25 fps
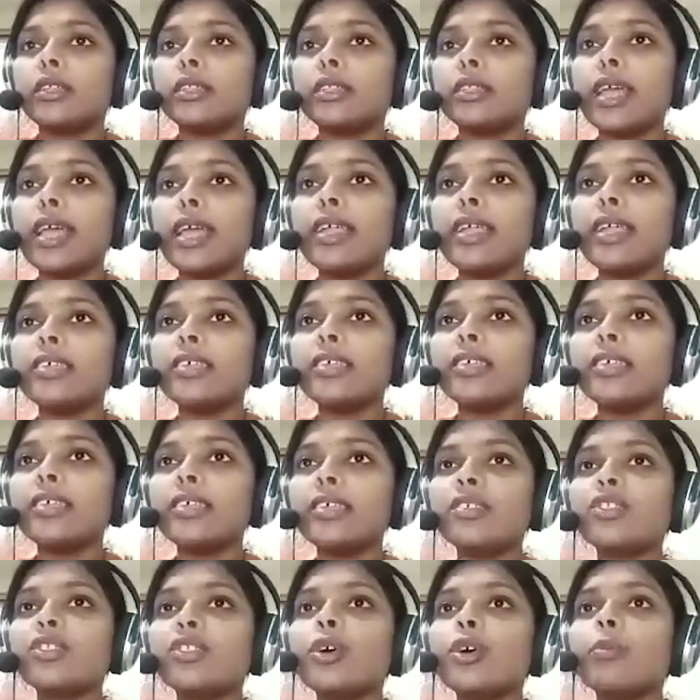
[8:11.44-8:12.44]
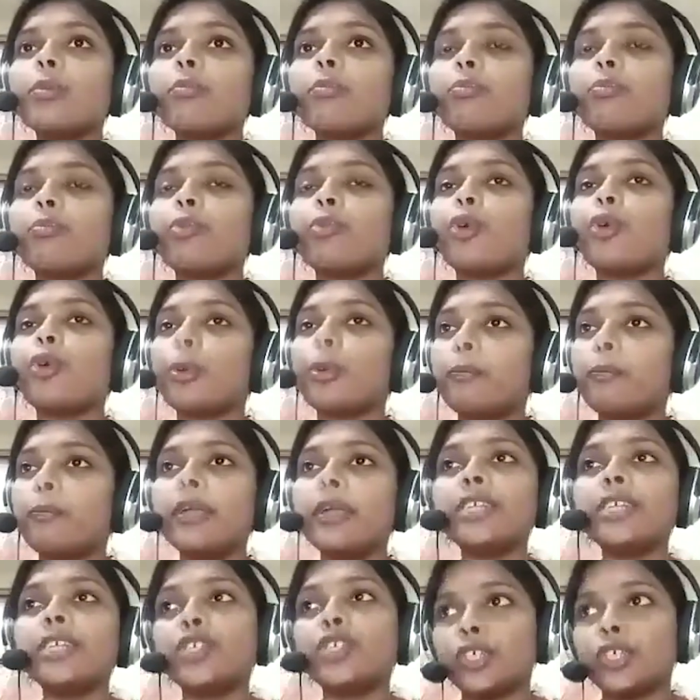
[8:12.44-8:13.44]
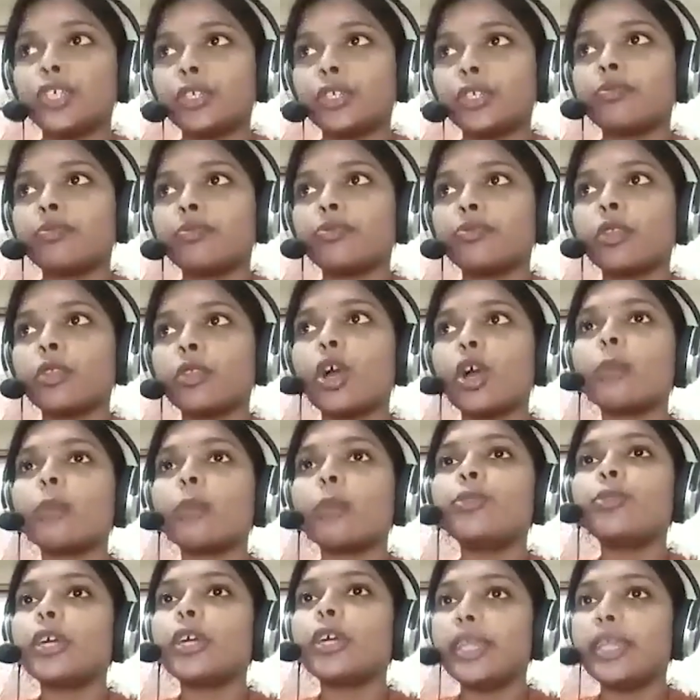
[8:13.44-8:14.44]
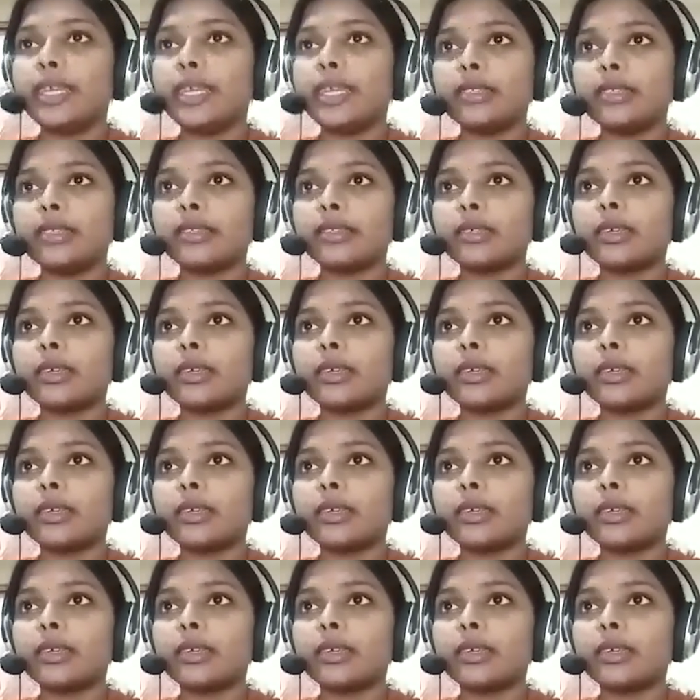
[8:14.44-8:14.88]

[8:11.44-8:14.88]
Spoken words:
there is the forfeiture of the lease,